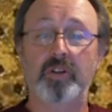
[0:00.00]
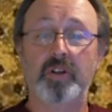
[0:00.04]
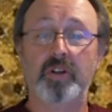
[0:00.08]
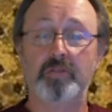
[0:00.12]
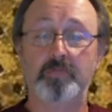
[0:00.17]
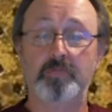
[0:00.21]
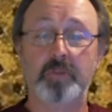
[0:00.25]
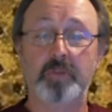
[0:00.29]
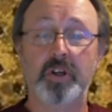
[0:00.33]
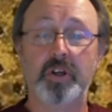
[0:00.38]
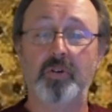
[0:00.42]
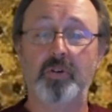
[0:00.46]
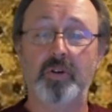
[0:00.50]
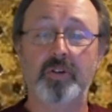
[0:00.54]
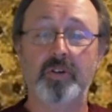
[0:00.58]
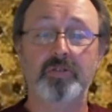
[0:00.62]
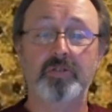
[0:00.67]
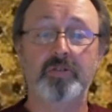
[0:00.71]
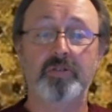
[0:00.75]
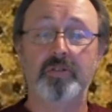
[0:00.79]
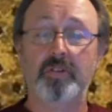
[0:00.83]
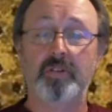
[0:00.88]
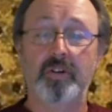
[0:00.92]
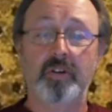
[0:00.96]
us
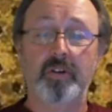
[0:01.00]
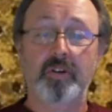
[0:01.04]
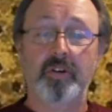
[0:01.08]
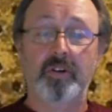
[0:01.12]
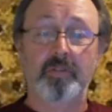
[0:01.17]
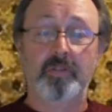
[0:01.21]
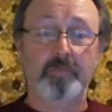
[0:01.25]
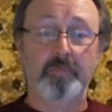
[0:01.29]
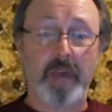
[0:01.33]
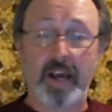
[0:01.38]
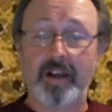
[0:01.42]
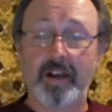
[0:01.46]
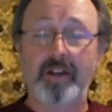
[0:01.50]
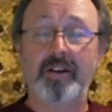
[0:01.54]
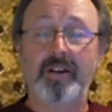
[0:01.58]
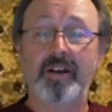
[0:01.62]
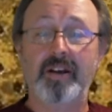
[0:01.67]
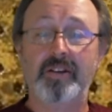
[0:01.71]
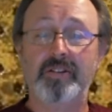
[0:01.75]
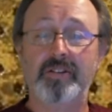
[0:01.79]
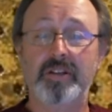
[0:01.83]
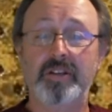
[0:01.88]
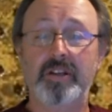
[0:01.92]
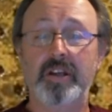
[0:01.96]
because back in
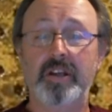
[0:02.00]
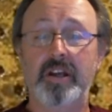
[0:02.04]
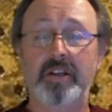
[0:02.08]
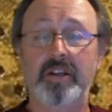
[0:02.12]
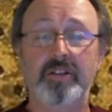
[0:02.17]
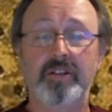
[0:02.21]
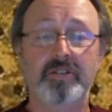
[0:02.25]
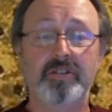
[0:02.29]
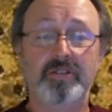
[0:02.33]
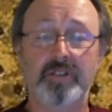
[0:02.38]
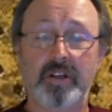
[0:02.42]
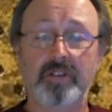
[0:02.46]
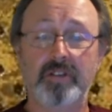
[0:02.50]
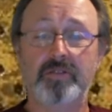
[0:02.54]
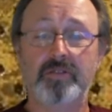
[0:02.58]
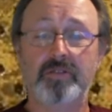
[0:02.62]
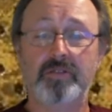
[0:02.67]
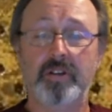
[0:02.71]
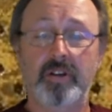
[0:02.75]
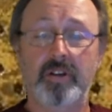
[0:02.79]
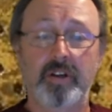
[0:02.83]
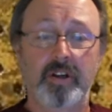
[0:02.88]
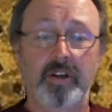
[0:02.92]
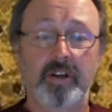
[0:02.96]

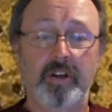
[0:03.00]
1986,